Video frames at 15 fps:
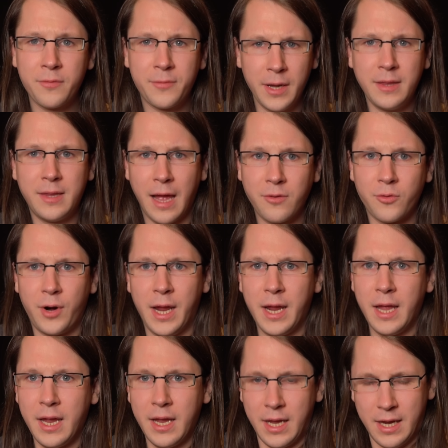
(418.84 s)
I think that
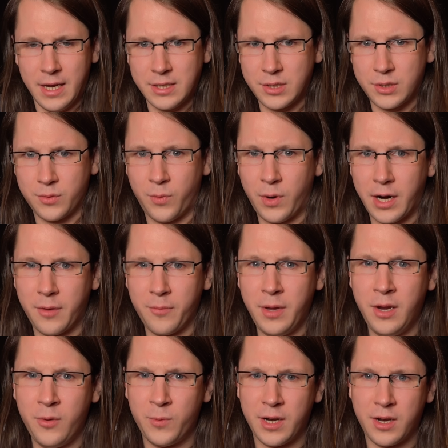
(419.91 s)
ringing is what I
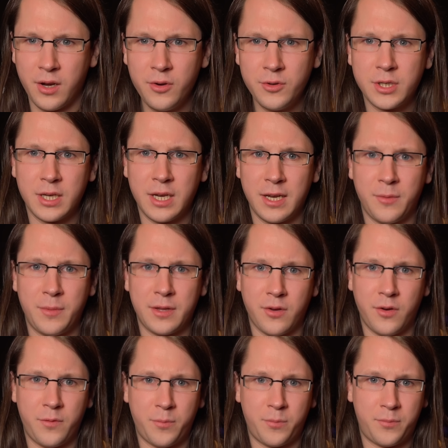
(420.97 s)
mean with losing a little bit
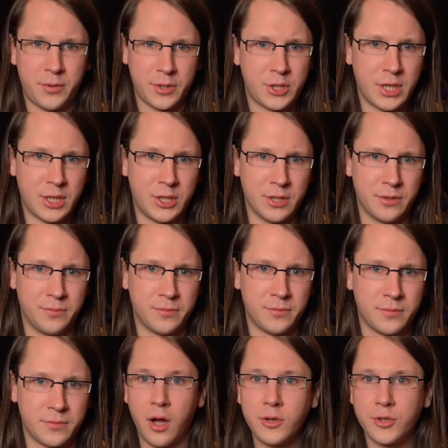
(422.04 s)
of precision.
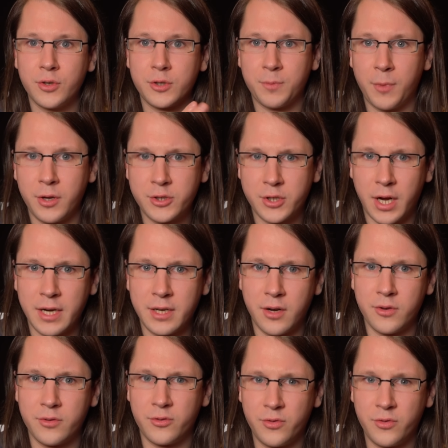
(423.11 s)
Also a small side note,